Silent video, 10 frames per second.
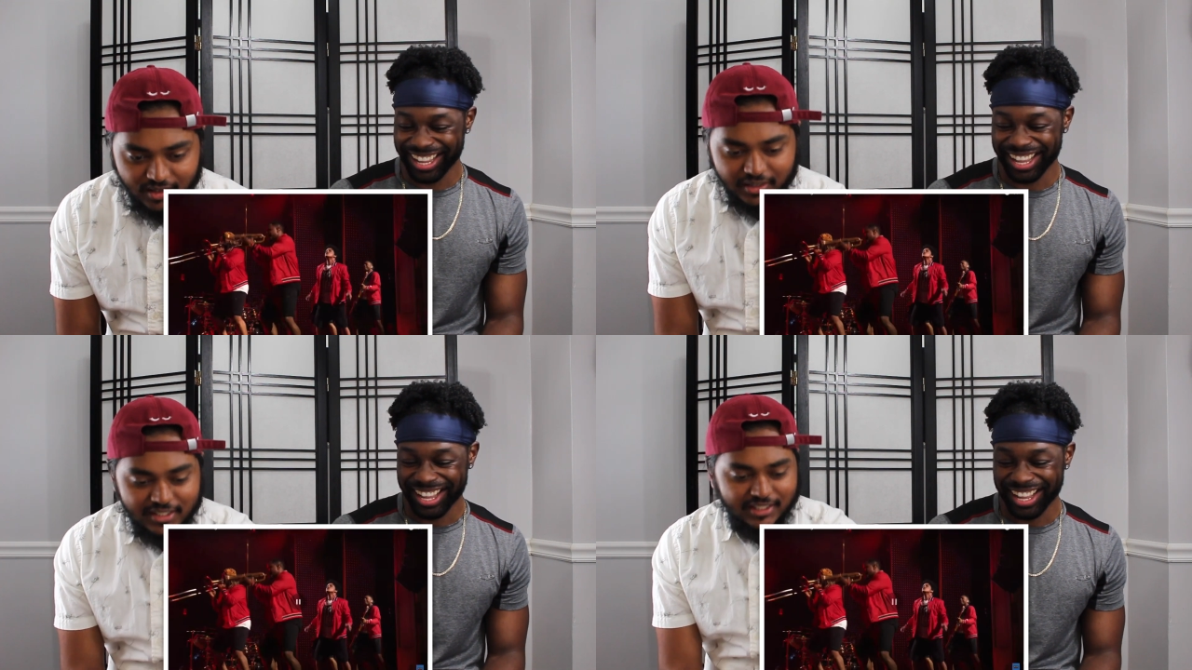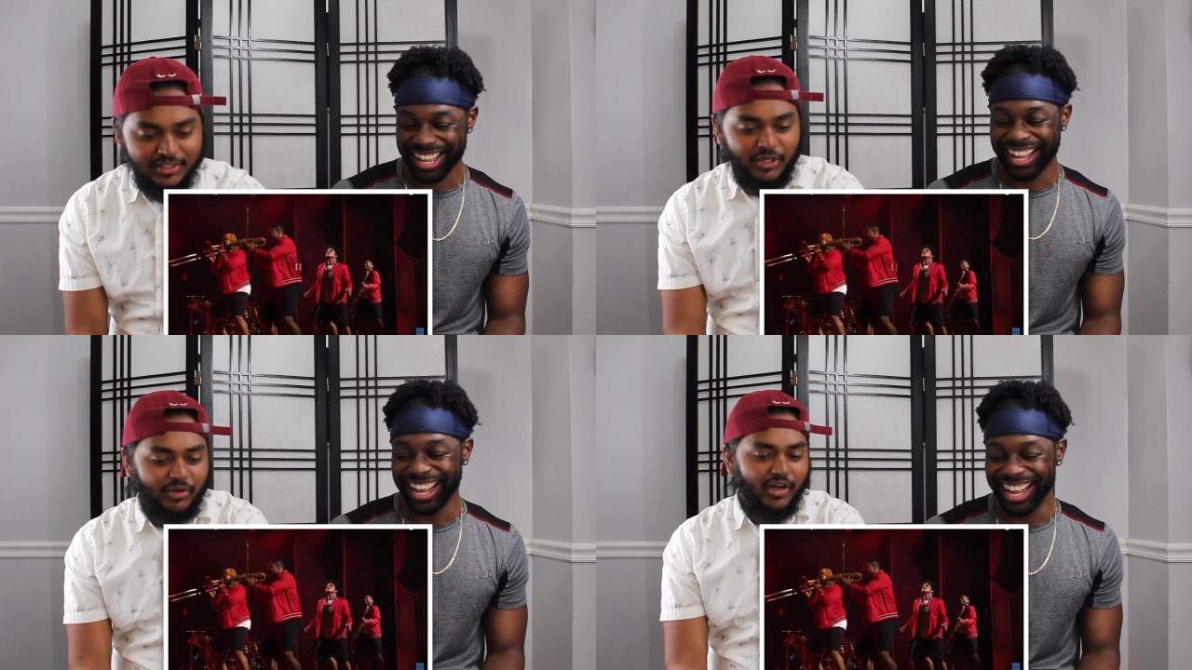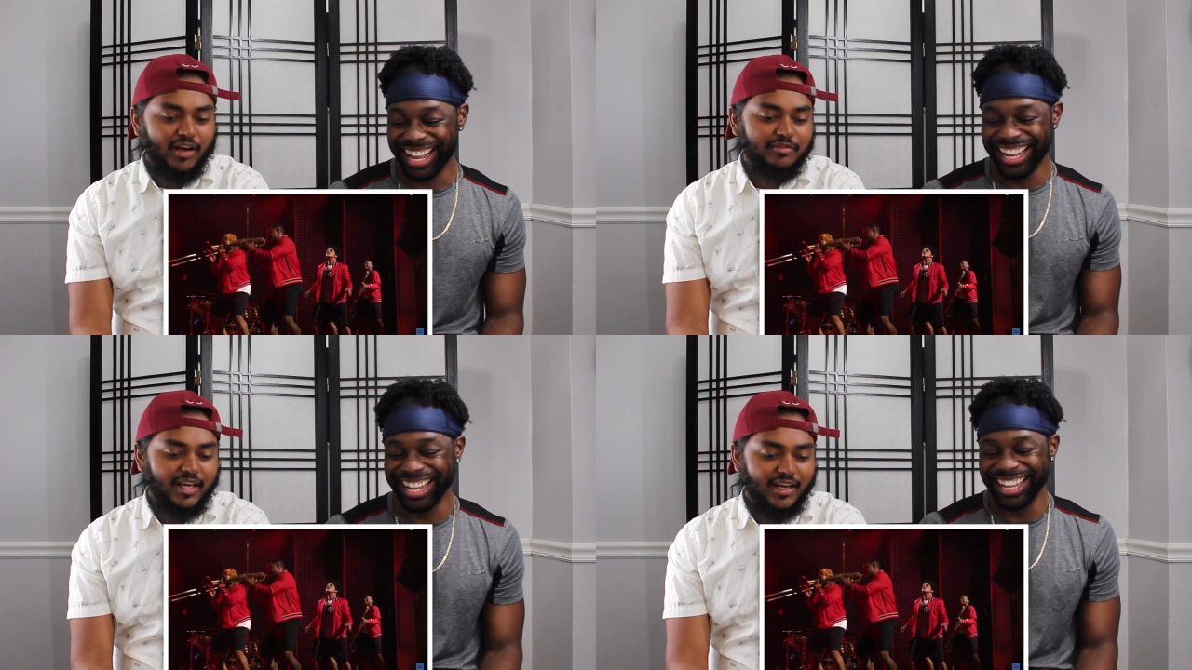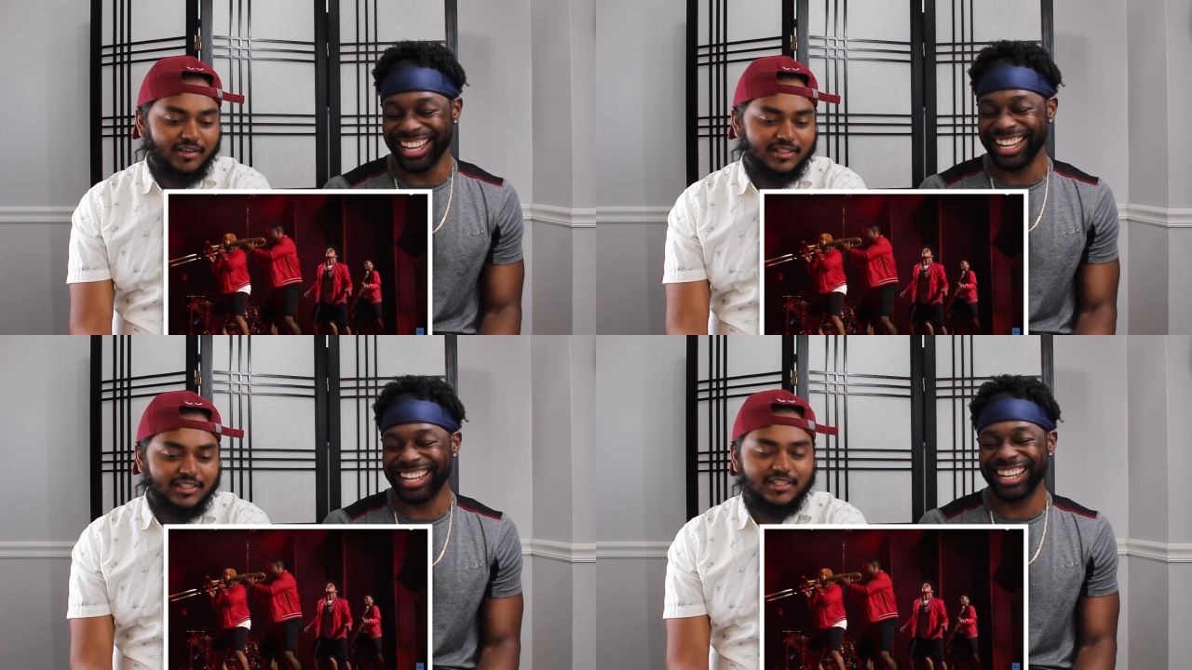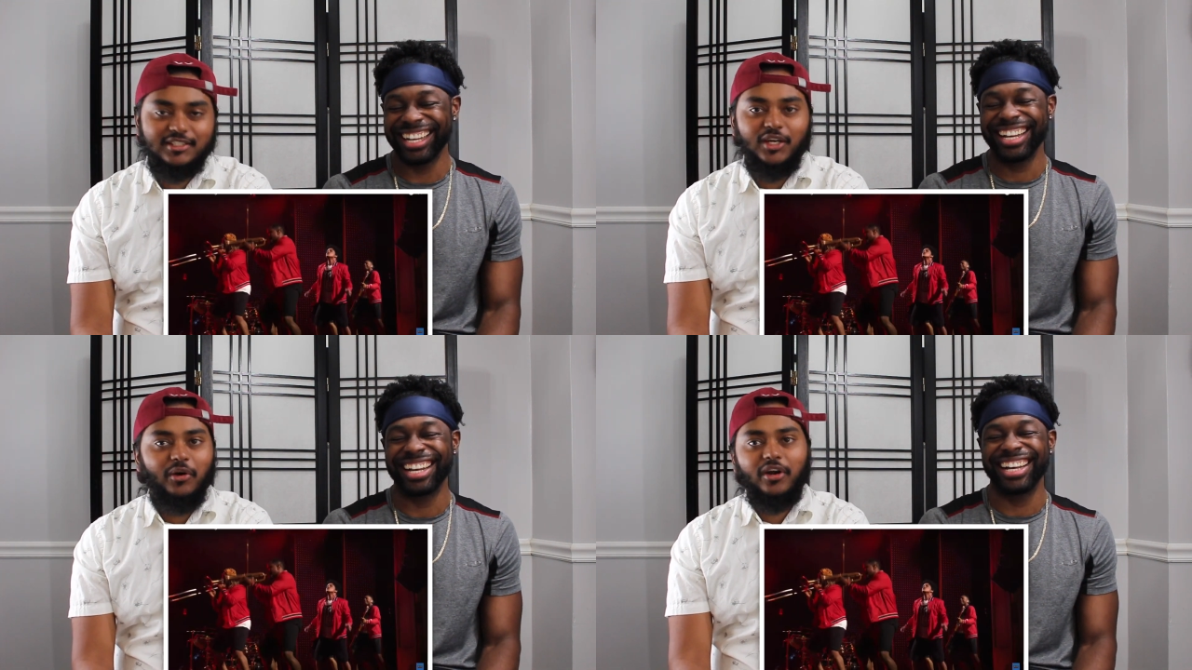Speaker 1: he's just showing off now. He's
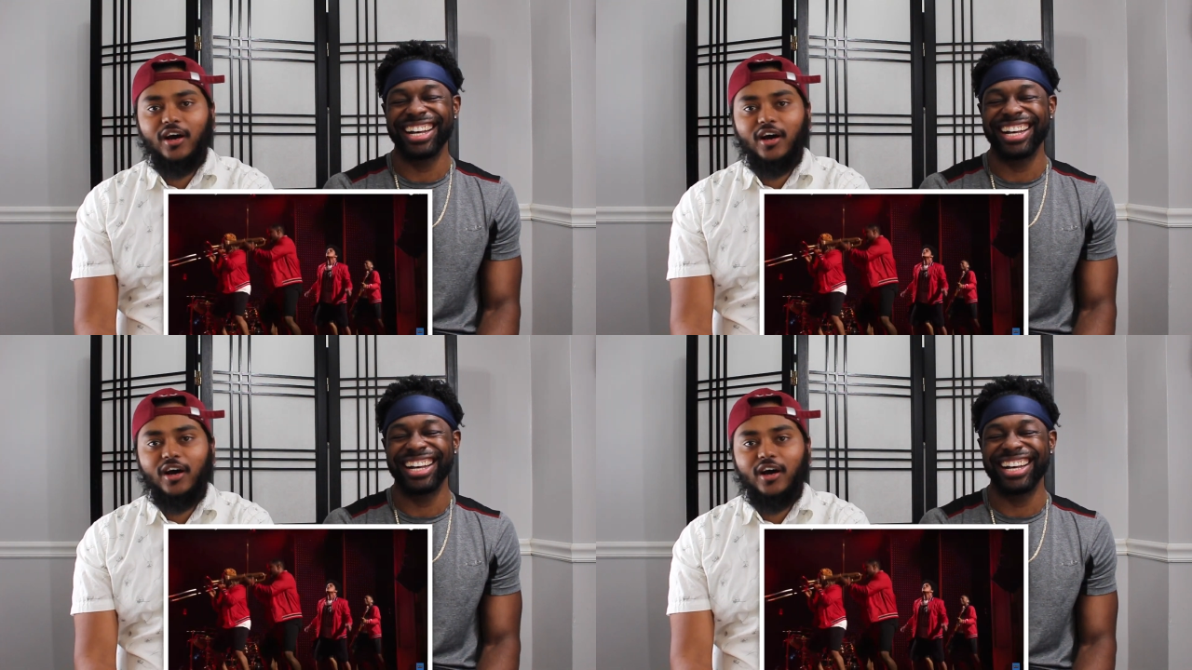just showing